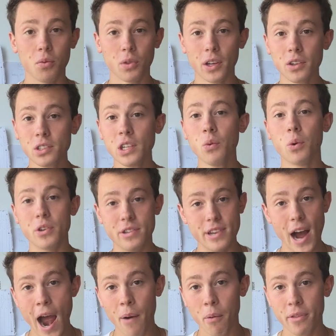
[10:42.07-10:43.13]
You literally would
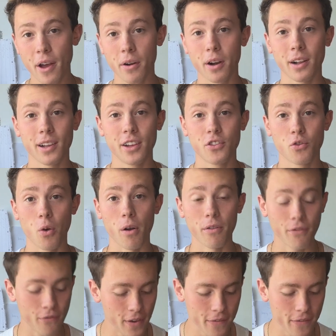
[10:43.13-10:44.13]
die without cholesterol.